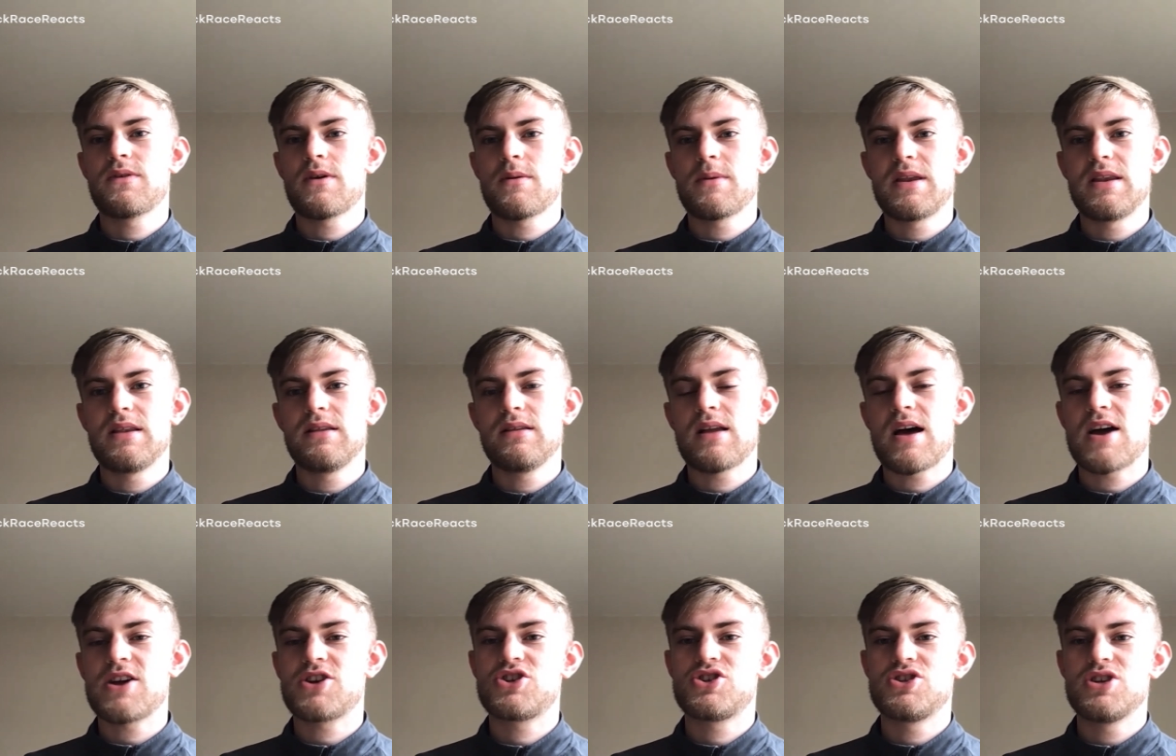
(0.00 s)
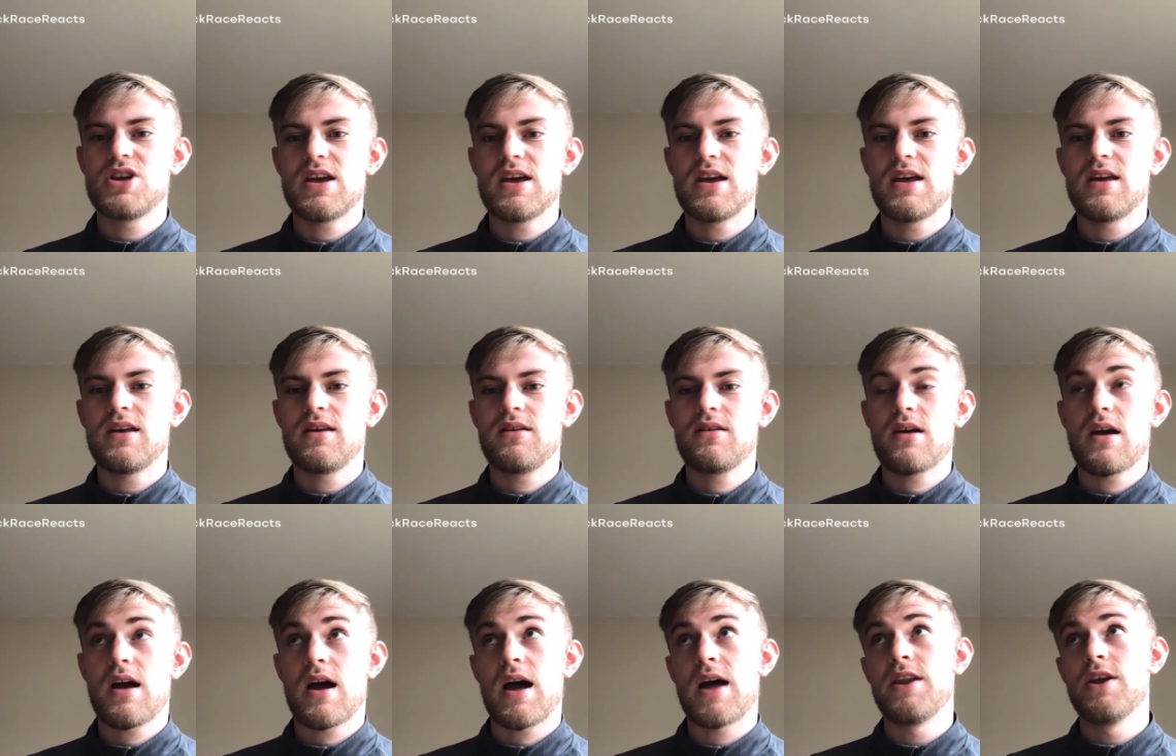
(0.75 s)
I mean, last year,
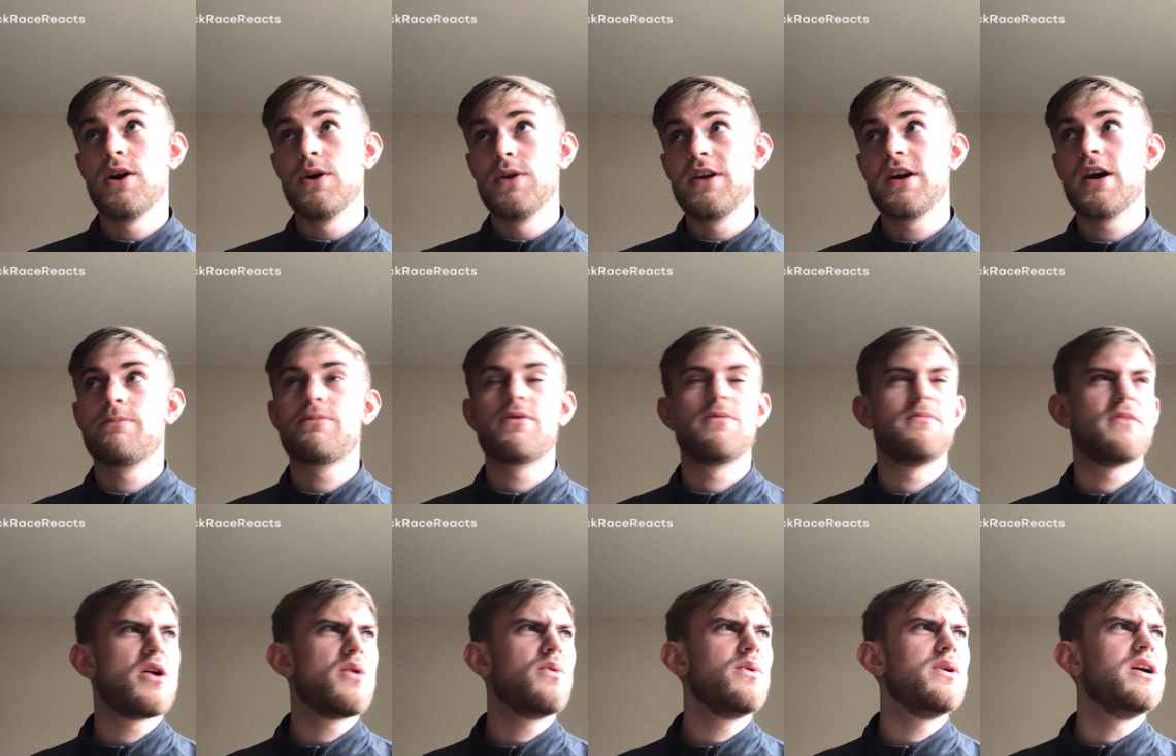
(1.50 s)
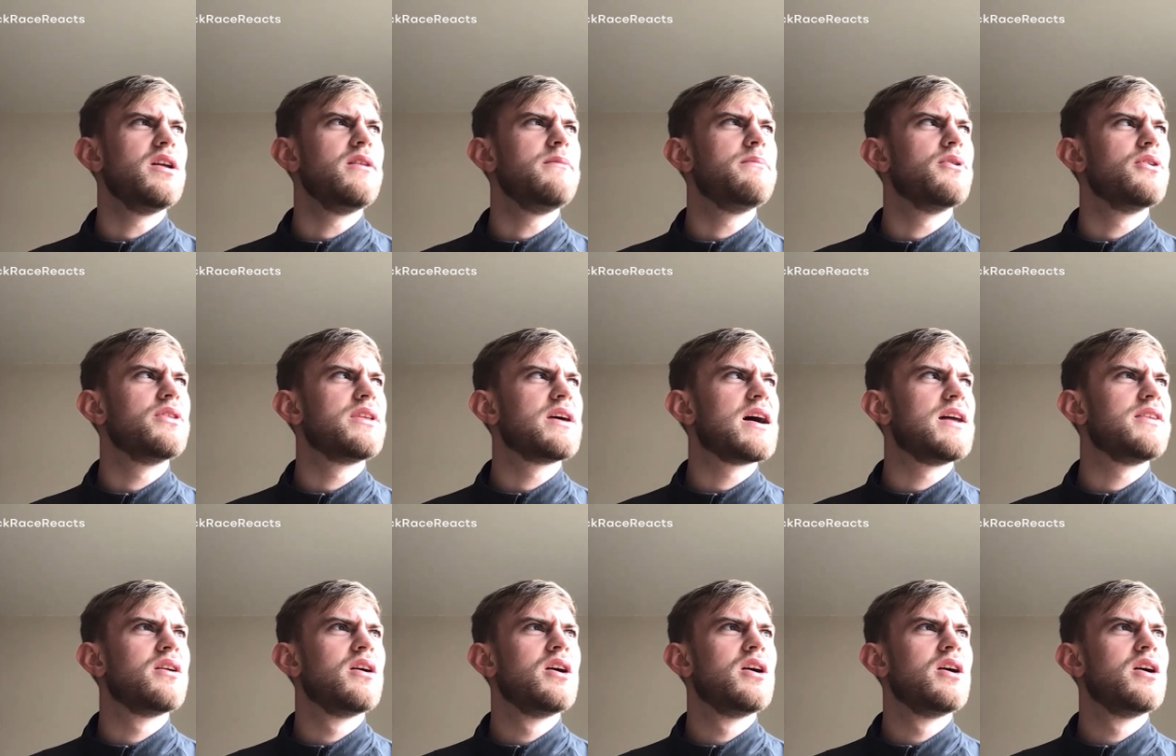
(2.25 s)
I know they got promoted, but they